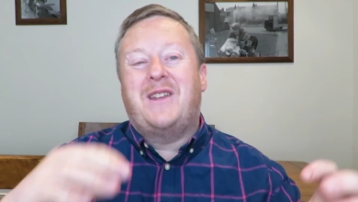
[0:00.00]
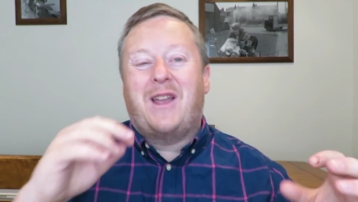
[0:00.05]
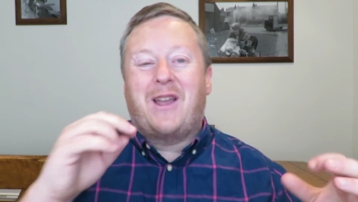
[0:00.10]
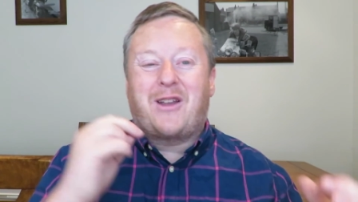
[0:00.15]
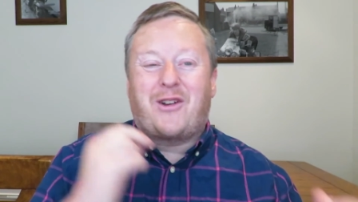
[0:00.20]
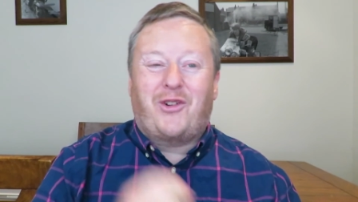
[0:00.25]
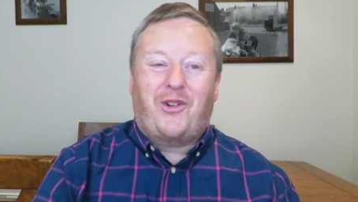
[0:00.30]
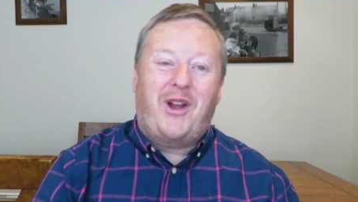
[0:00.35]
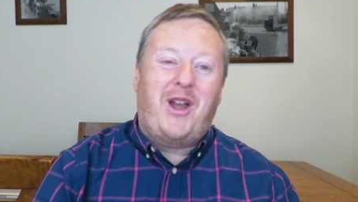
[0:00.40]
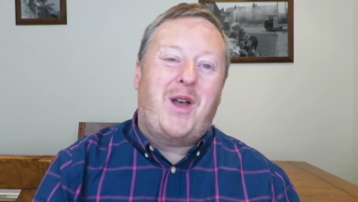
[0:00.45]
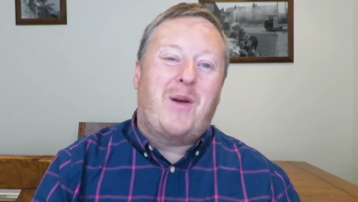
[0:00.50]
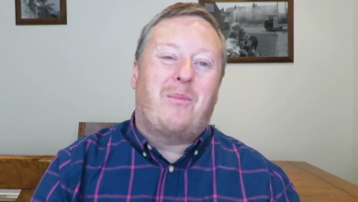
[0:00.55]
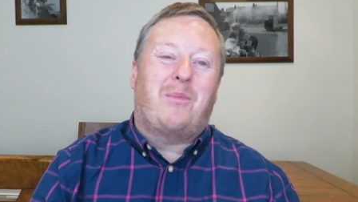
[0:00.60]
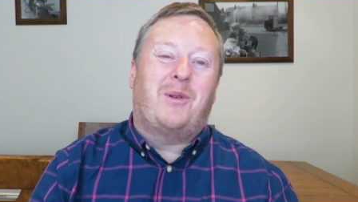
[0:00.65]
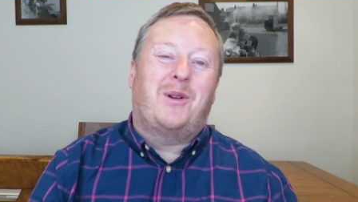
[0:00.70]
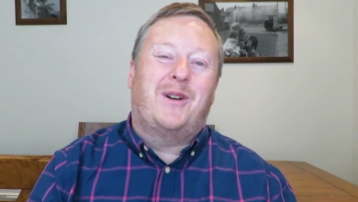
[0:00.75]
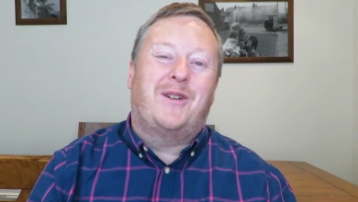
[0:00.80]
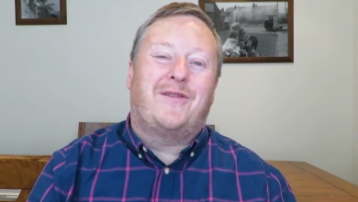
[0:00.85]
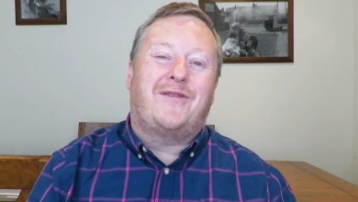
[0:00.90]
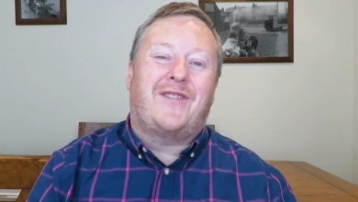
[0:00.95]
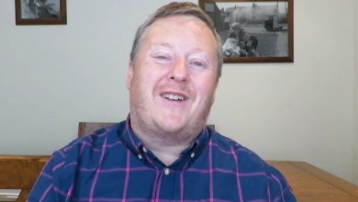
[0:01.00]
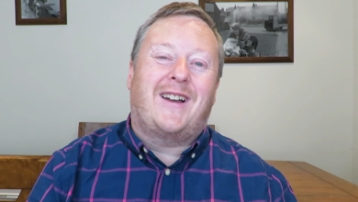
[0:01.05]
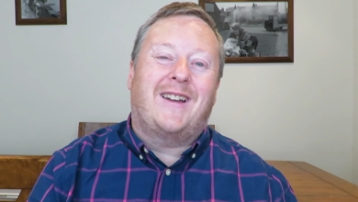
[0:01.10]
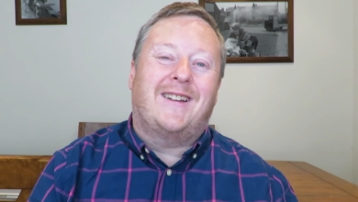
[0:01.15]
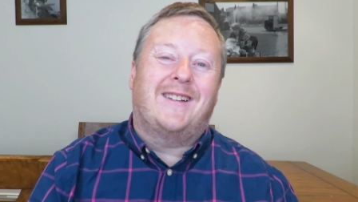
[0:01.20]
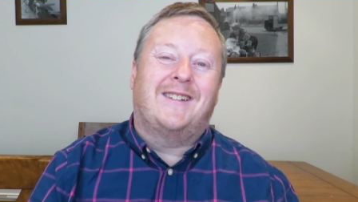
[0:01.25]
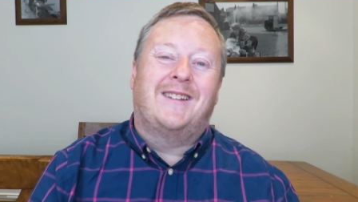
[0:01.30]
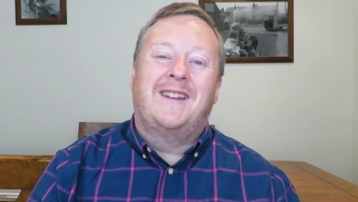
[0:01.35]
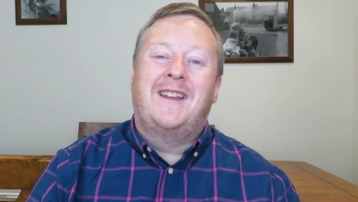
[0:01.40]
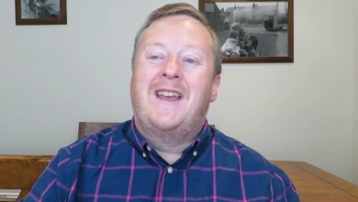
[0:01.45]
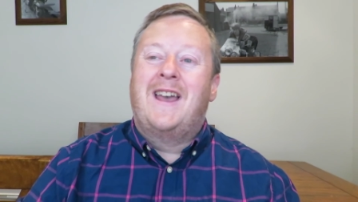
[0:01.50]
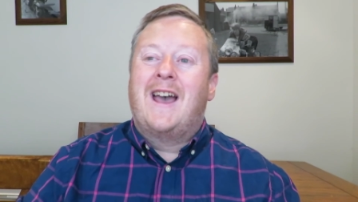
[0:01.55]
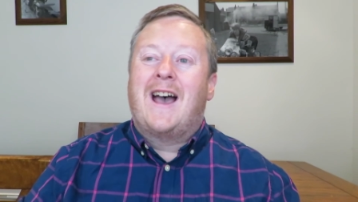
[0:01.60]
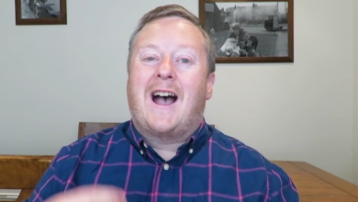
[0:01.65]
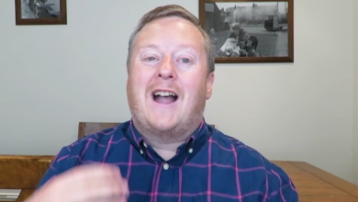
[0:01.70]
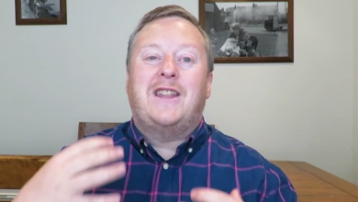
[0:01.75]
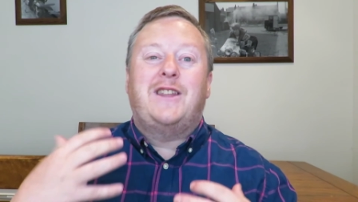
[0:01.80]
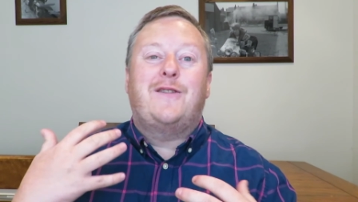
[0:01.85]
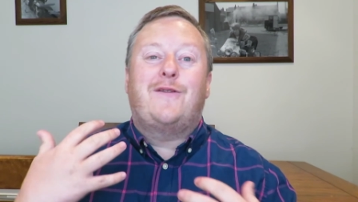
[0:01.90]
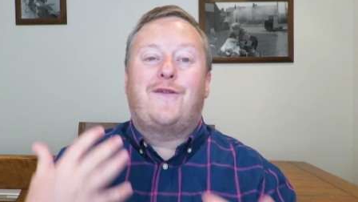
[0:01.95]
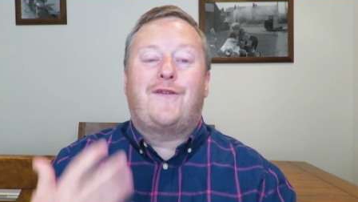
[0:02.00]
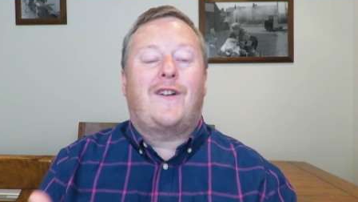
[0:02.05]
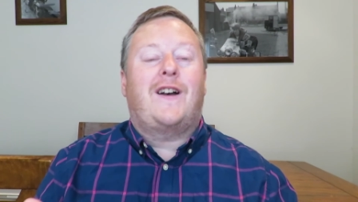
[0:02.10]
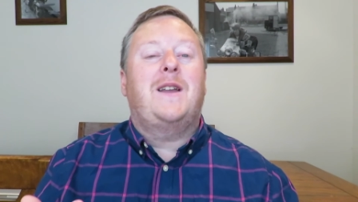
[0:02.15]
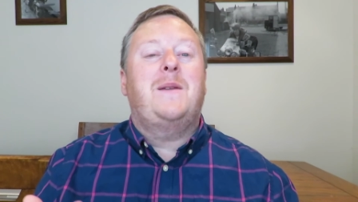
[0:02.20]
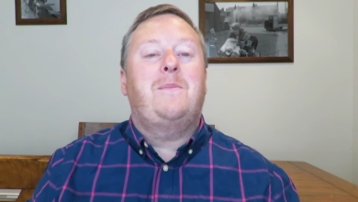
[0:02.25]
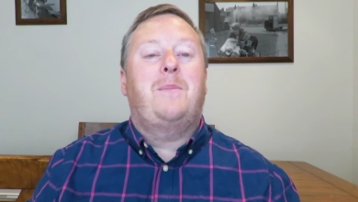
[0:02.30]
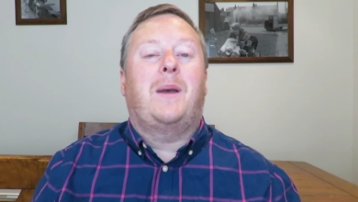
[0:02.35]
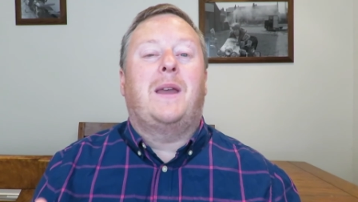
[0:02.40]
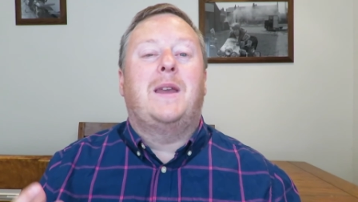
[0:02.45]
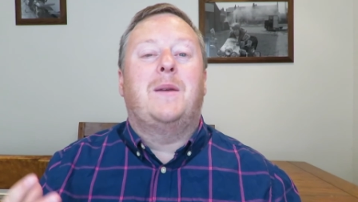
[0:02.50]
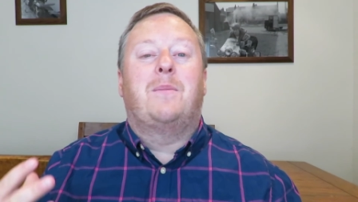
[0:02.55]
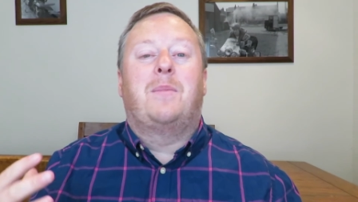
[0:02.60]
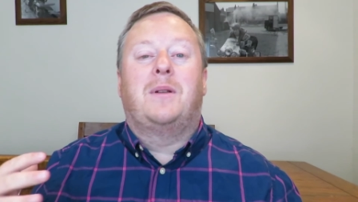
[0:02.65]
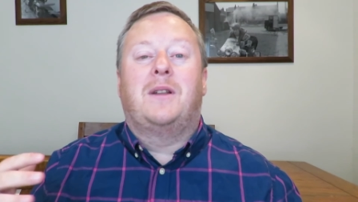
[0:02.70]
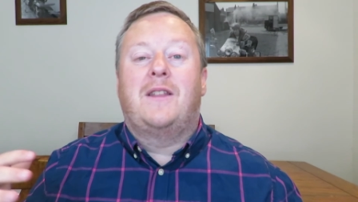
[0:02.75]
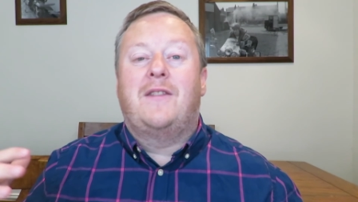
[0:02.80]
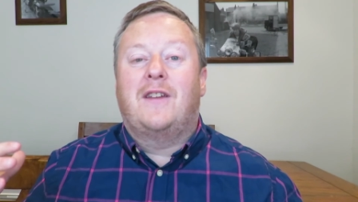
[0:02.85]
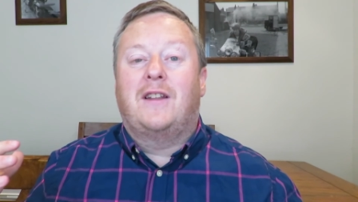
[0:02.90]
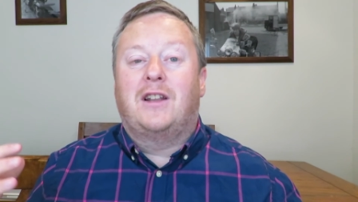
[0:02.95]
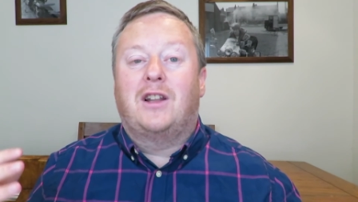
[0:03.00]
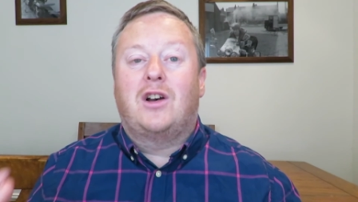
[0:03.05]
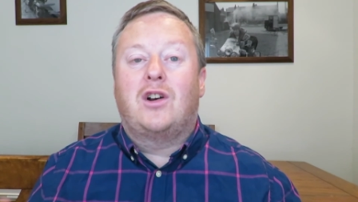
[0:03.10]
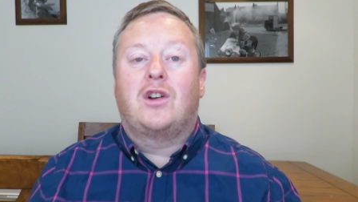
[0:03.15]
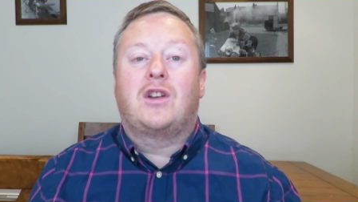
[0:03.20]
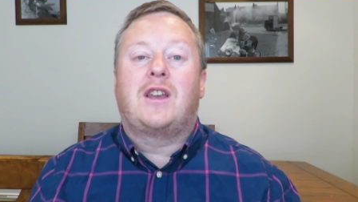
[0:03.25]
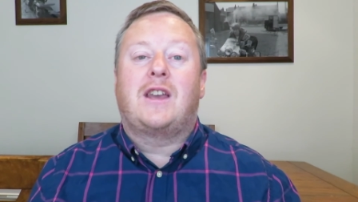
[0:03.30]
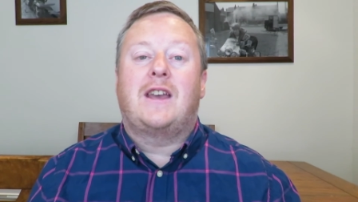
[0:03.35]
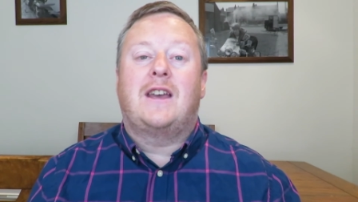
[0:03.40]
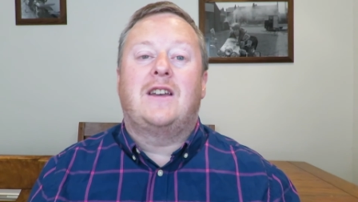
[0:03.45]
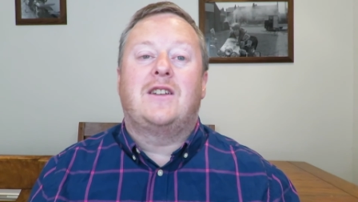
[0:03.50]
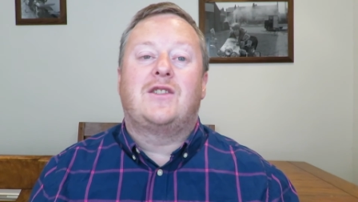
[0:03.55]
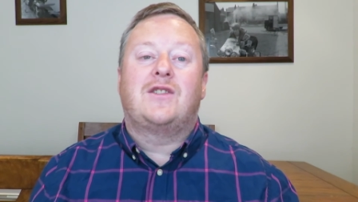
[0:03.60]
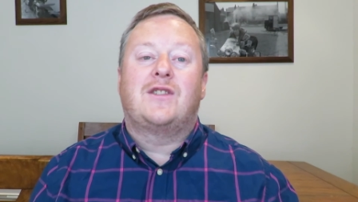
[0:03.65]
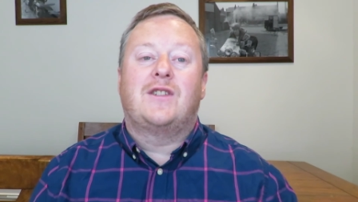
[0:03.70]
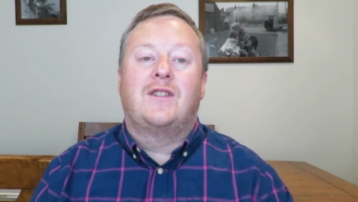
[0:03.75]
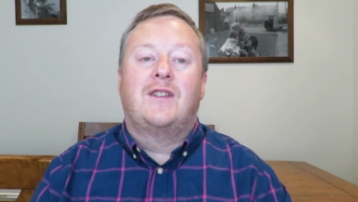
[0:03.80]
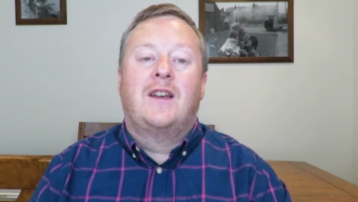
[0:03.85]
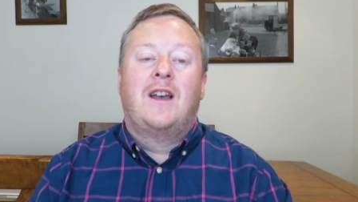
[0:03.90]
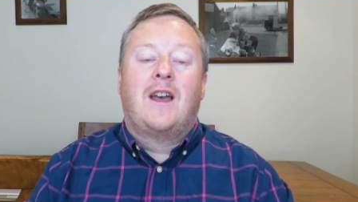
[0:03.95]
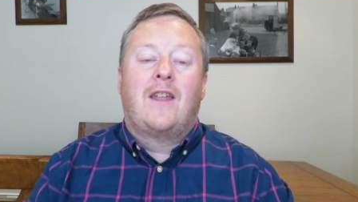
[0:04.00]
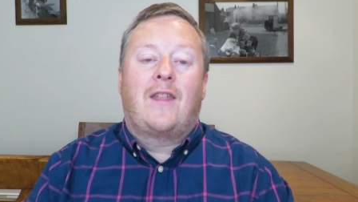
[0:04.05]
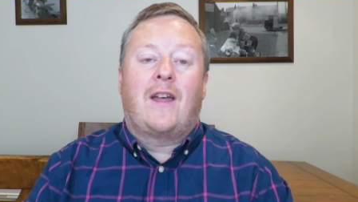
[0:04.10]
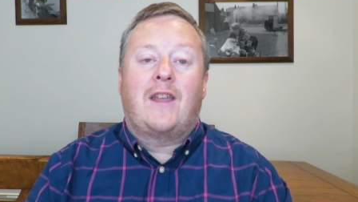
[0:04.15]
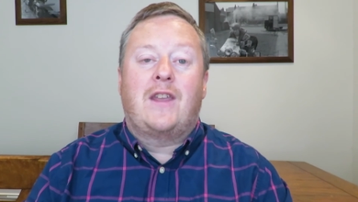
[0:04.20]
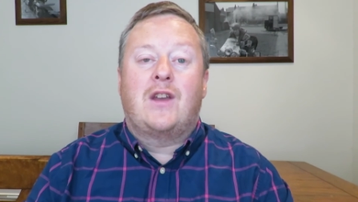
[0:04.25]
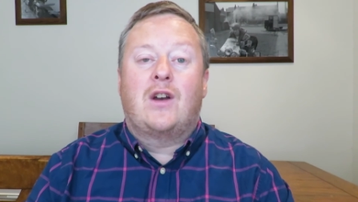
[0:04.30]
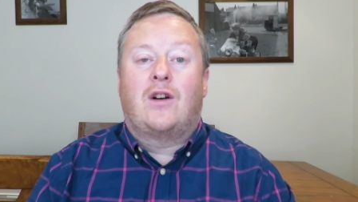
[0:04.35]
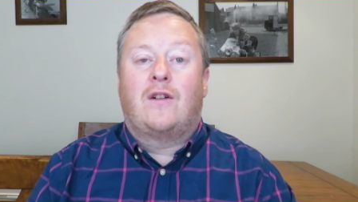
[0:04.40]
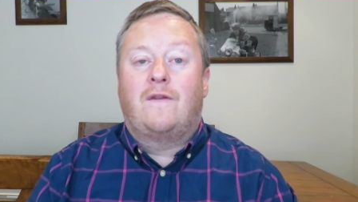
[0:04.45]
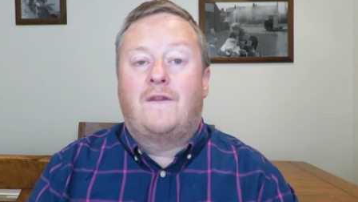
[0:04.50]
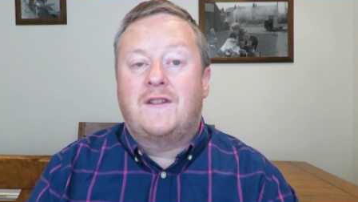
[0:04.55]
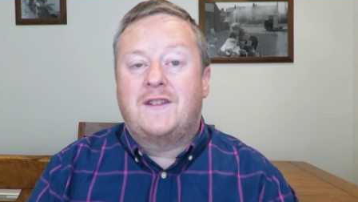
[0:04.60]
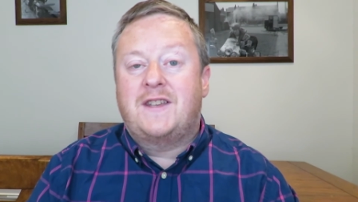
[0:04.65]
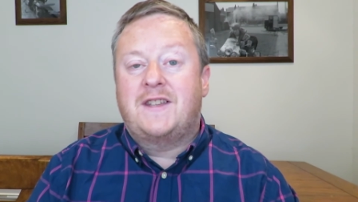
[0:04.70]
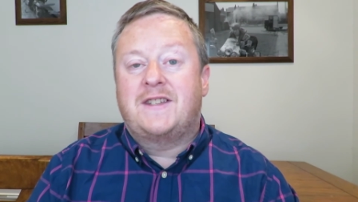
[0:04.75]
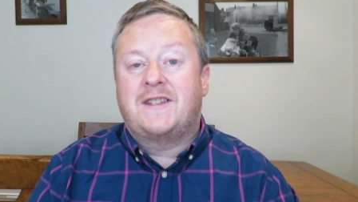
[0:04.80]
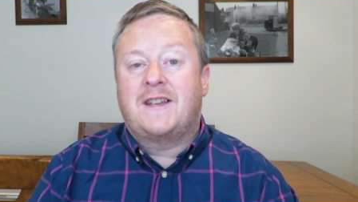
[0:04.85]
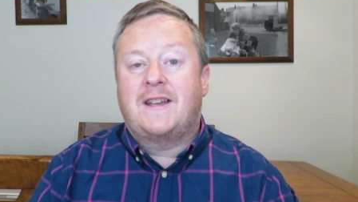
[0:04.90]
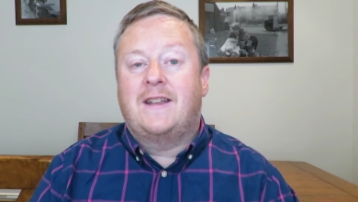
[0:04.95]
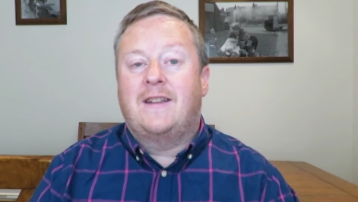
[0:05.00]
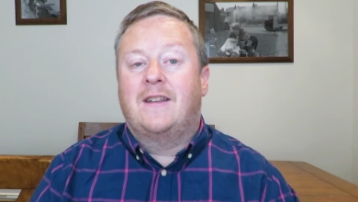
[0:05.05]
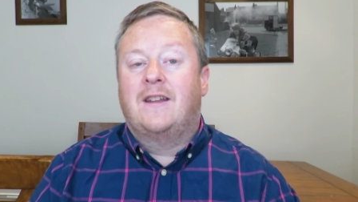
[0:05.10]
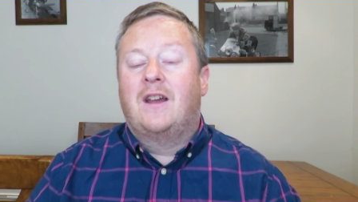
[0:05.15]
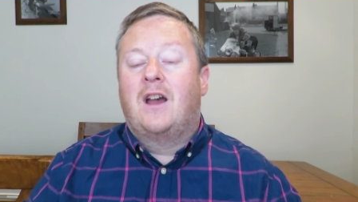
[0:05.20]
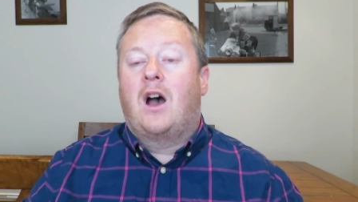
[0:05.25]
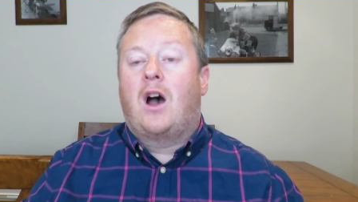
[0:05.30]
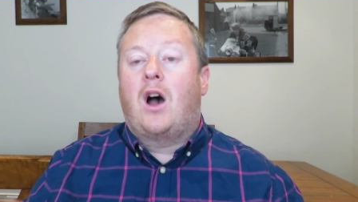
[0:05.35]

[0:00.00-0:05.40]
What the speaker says: you create a profile and you find people in the location that you're visiting.